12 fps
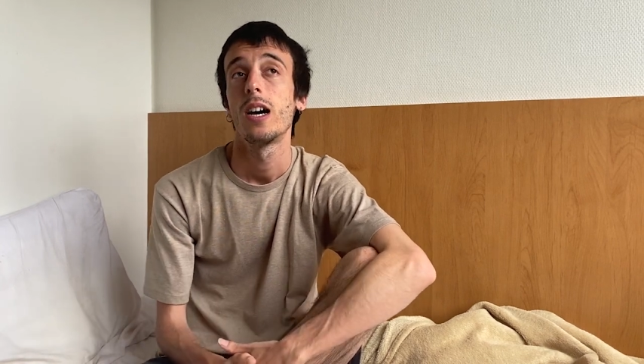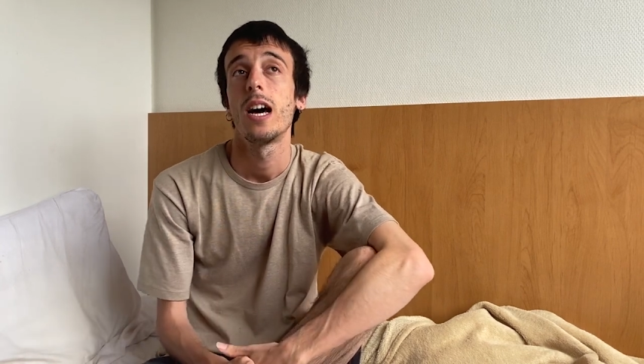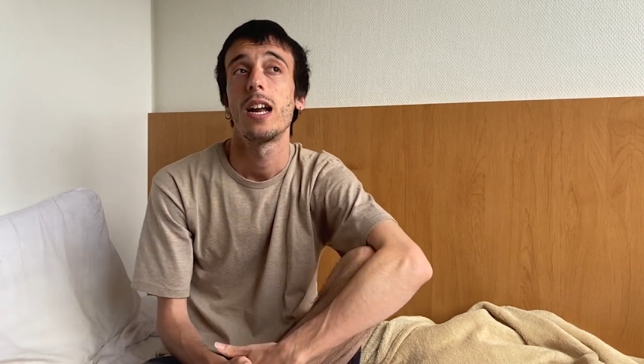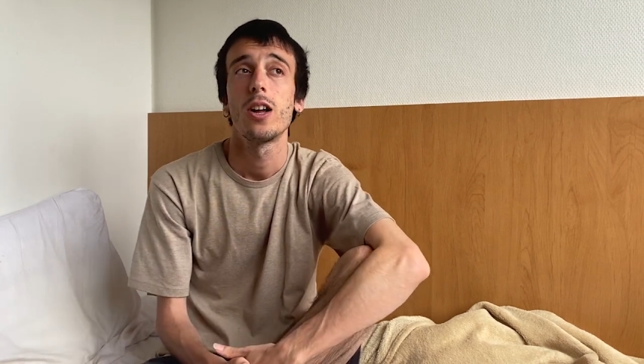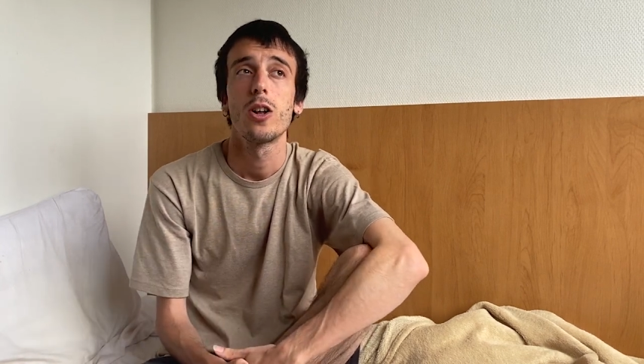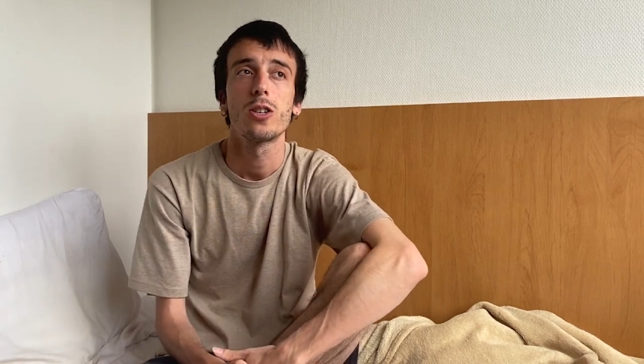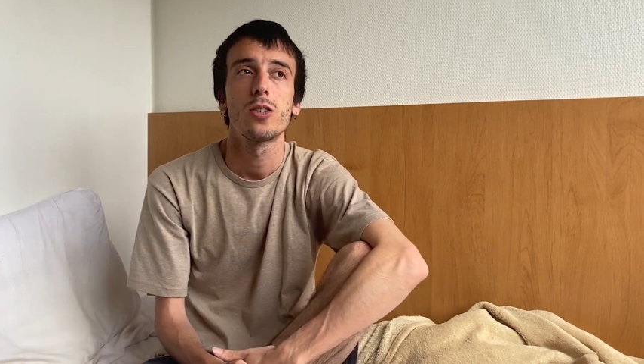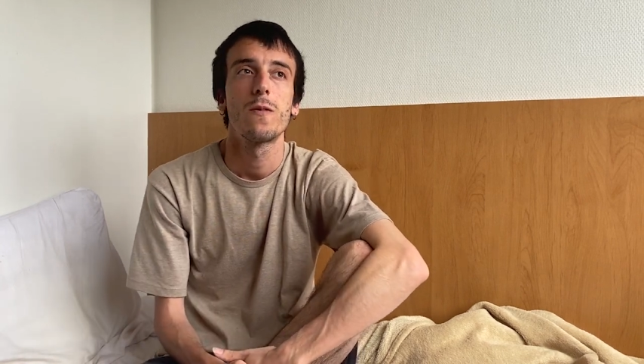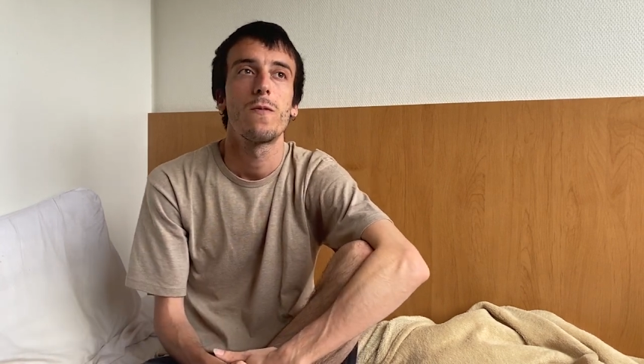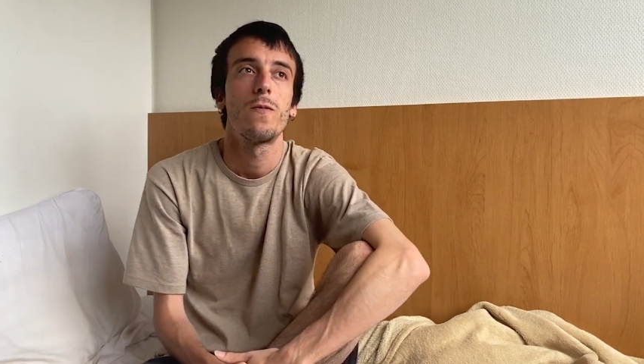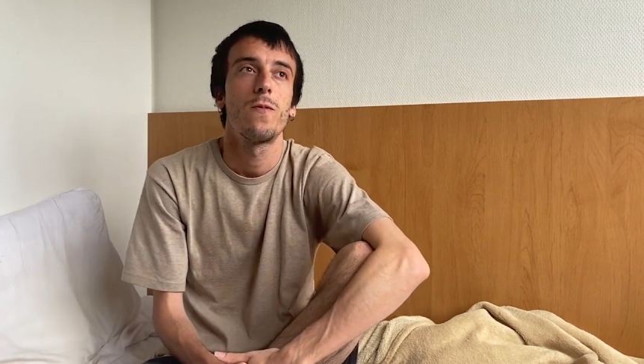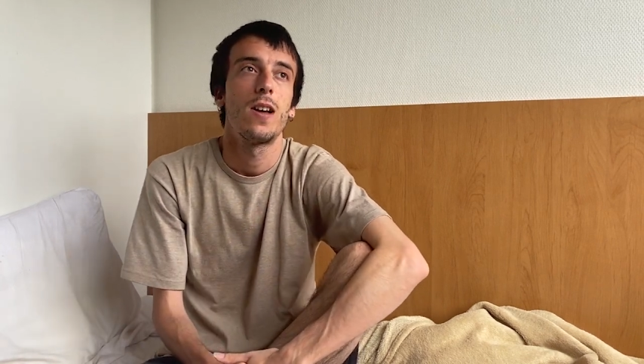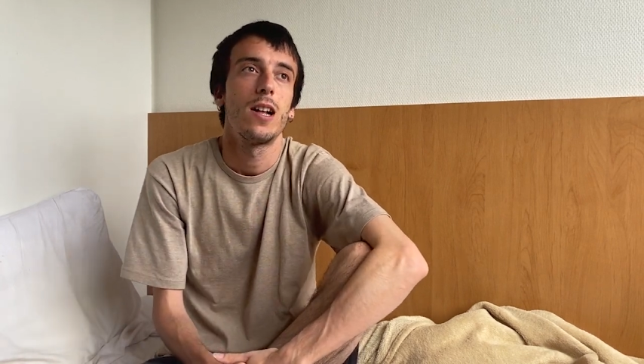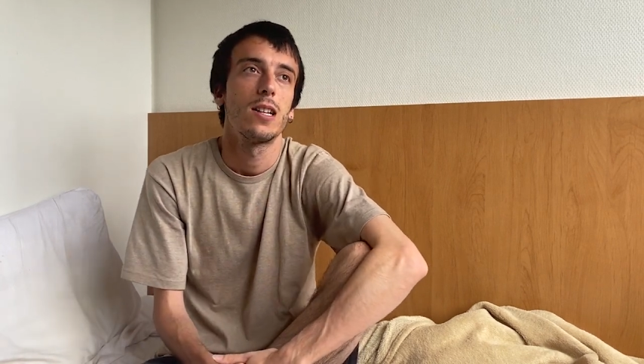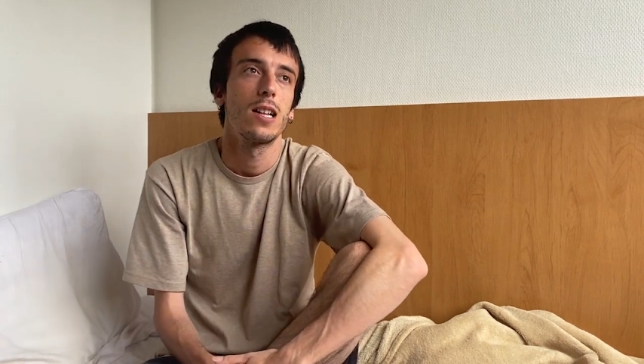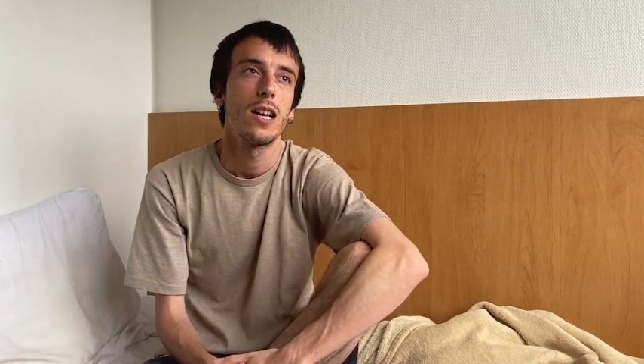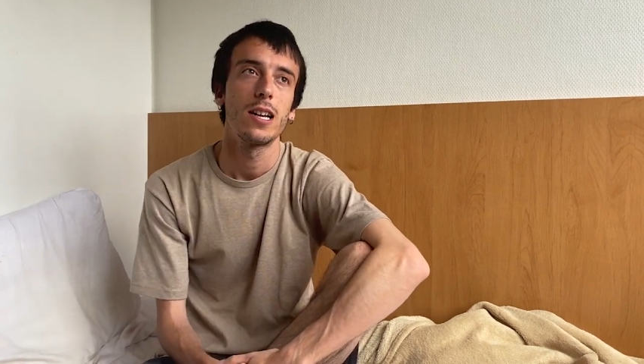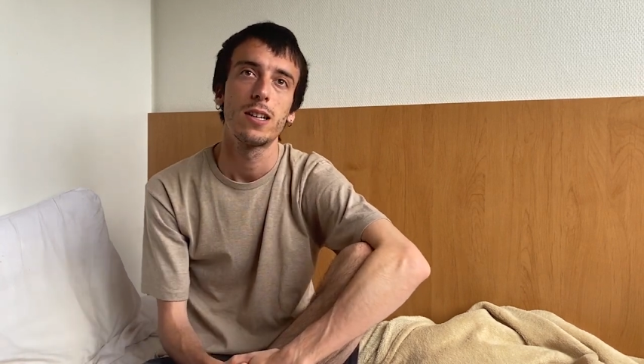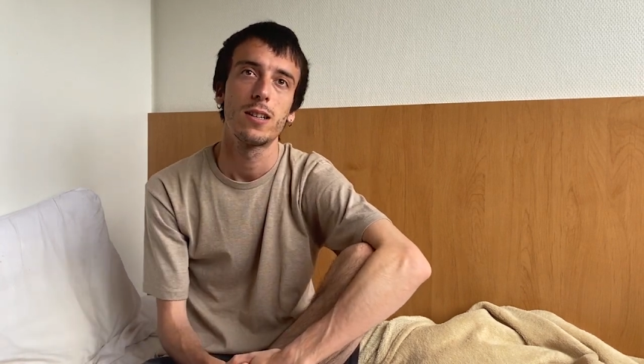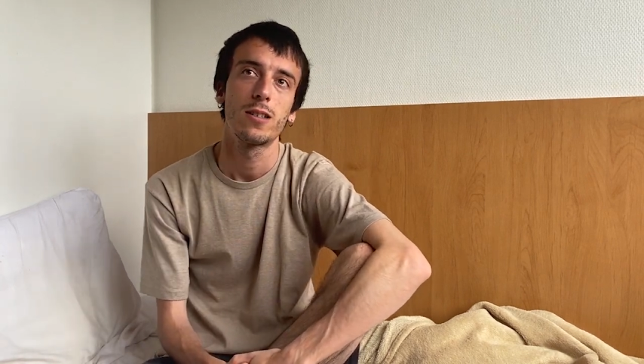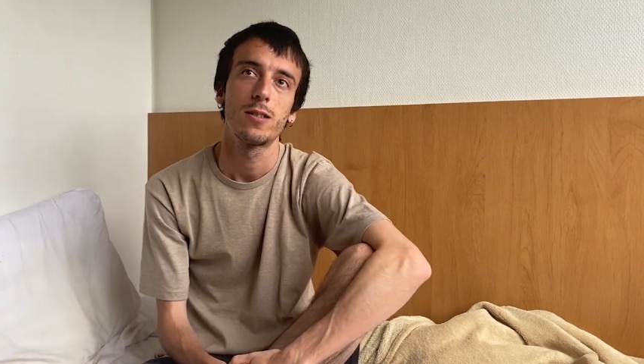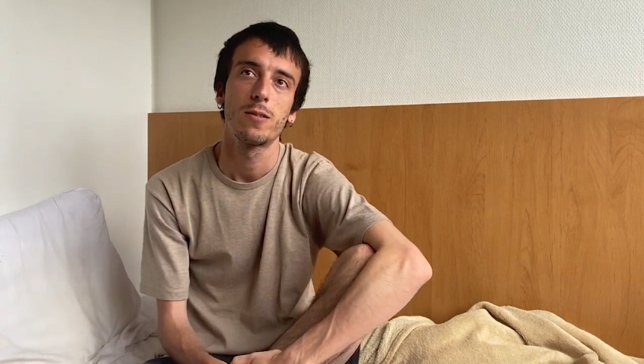and I also felt like